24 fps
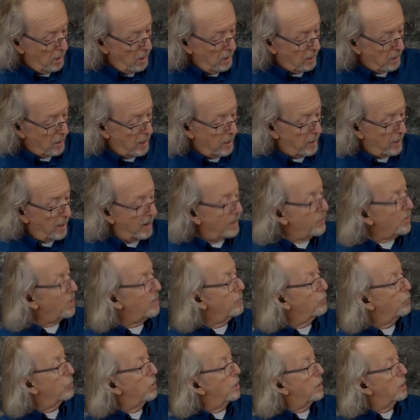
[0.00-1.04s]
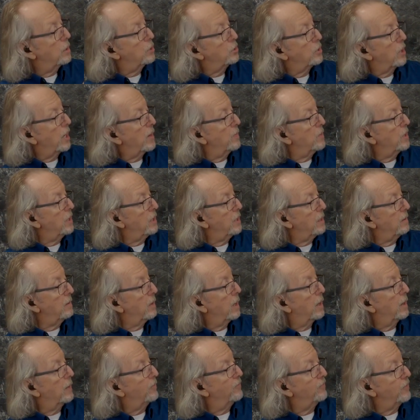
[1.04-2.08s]
Got an ebony bridge, ebony
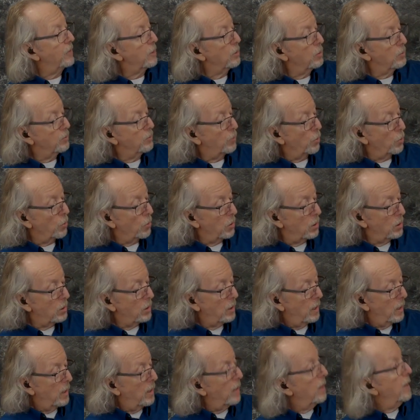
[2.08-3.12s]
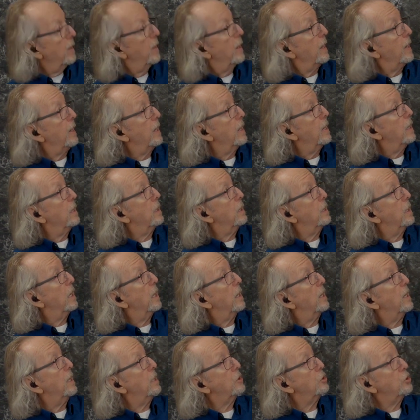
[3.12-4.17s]
uh, fingerboard, and uh,
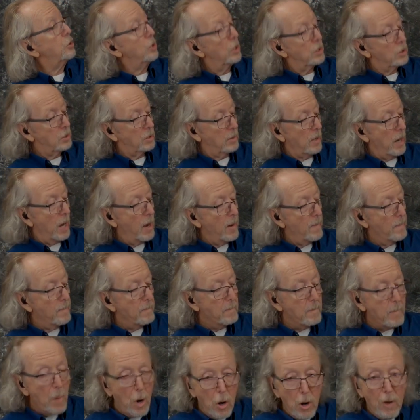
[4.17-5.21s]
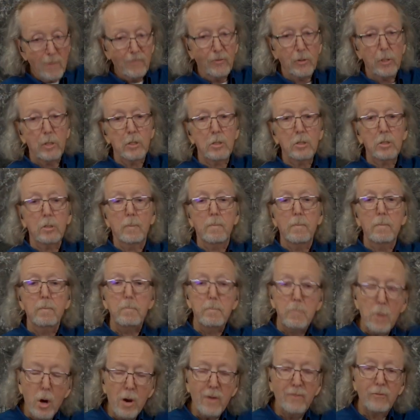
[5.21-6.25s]
it's just a marvelous,
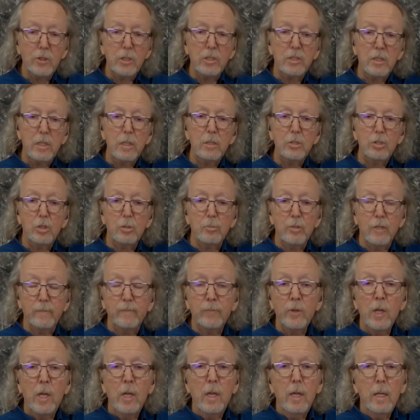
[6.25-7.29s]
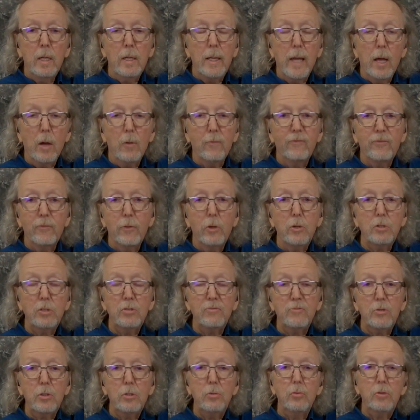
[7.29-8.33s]
marvelous instrument. Now, those
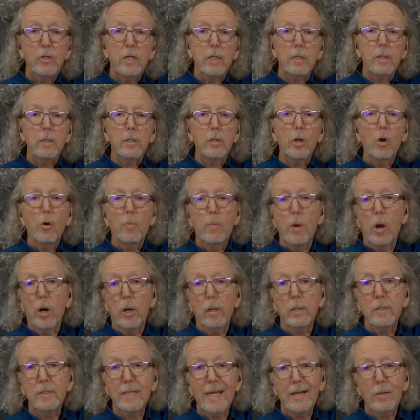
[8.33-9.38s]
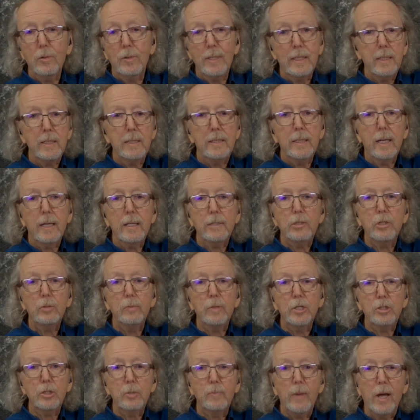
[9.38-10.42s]
of you that know Martins, I don't need to tell you too
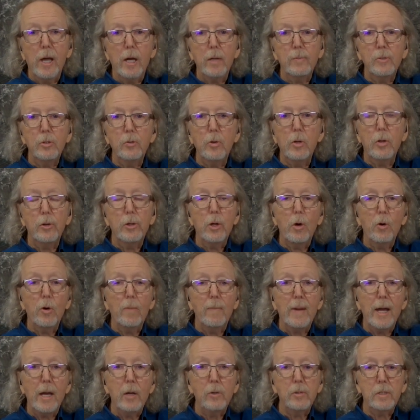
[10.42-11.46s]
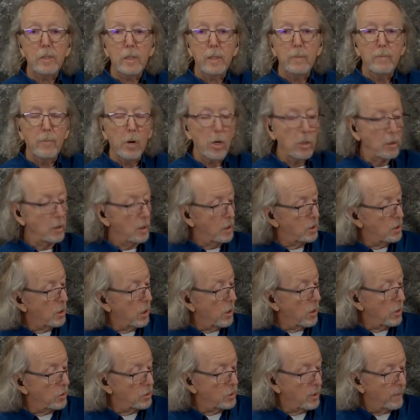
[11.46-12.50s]
much about them. You all know about uh, Martin
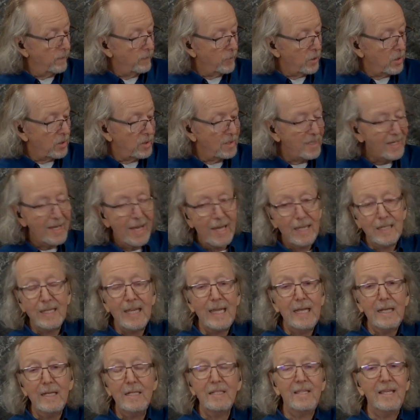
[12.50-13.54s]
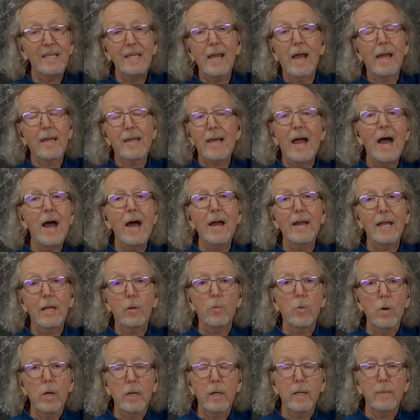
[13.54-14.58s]
guitars. The D18 is the iconic
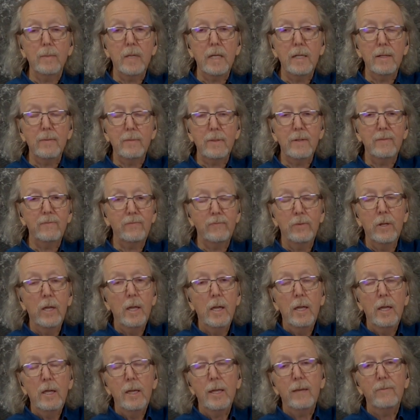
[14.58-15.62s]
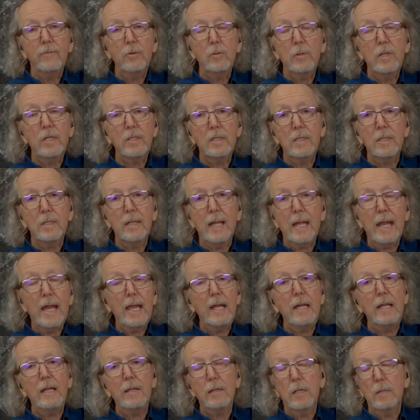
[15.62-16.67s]
one. I mean, if if you listen to
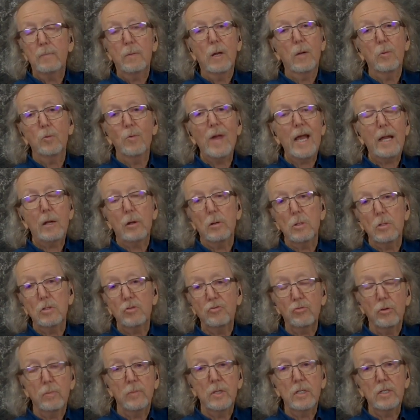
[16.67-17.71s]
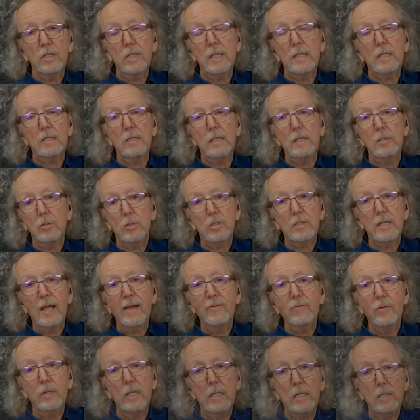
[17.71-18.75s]
any uh, records from the 60s or
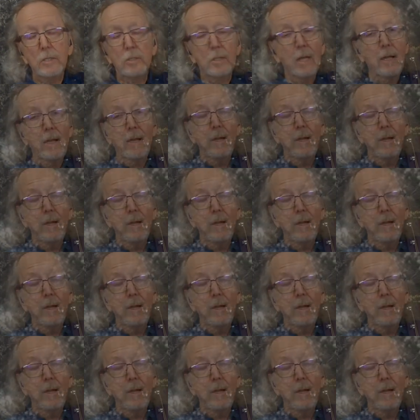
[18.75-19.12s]
70s,